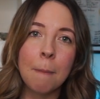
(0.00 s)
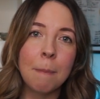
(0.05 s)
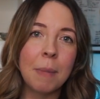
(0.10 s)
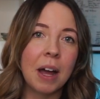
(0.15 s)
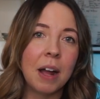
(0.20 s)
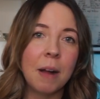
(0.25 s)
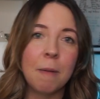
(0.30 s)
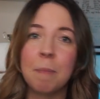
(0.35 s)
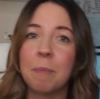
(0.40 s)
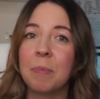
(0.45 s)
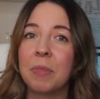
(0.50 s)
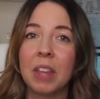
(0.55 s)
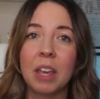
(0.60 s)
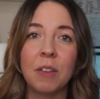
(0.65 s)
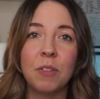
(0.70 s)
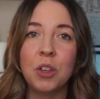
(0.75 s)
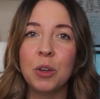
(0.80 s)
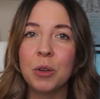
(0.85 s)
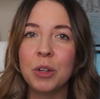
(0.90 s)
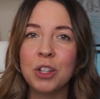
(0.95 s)
But
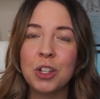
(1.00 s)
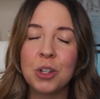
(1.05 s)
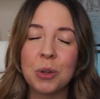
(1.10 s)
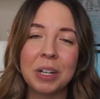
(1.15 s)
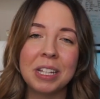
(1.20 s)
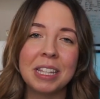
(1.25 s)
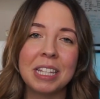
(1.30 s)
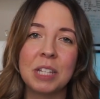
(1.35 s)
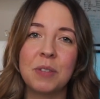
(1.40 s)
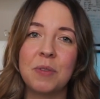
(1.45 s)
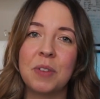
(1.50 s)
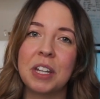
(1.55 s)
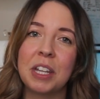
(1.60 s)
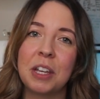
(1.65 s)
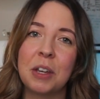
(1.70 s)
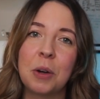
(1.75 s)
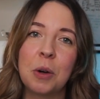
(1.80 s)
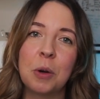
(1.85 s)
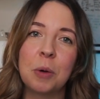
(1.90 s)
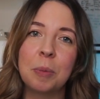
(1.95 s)
if you enjoyed this
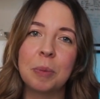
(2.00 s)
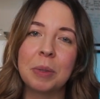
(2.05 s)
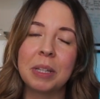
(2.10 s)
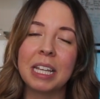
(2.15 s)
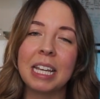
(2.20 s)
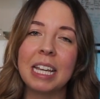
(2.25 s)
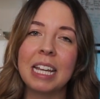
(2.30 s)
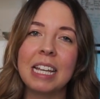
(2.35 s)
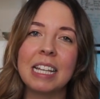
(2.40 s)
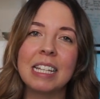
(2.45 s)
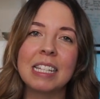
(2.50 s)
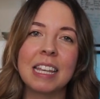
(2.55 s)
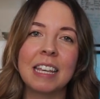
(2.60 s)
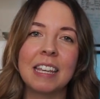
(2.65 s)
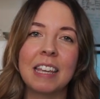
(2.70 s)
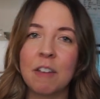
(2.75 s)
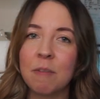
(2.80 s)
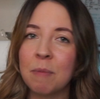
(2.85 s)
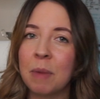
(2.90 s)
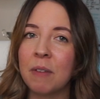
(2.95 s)
video, please
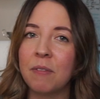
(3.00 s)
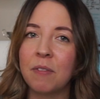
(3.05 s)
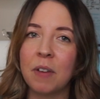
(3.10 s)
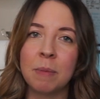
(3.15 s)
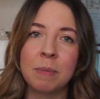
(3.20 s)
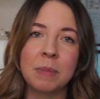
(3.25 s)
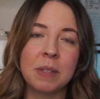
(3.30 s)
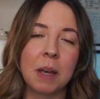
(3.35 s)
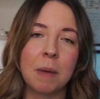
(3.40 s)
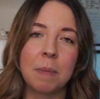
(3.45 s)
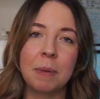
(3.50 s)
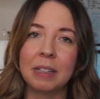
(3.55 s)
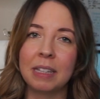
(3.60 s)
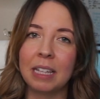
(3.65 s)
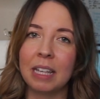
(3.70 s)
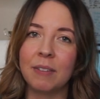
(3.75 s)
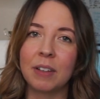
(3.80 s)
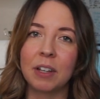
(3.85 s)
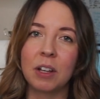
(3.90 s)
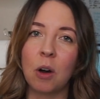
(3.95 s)
give me a thumbs up and
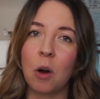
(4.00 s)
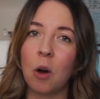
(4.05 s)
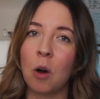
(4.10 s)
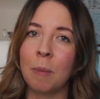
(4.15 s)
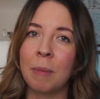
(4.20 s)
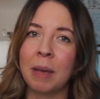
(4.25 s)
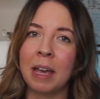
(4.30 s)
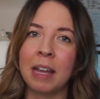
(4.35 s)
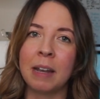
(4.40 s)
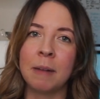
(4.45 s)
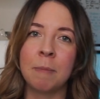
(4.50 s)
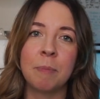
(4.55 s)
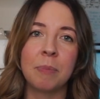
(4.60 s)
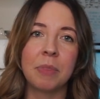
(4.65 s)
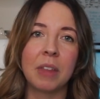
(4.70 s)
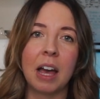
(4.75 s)
leave a comment.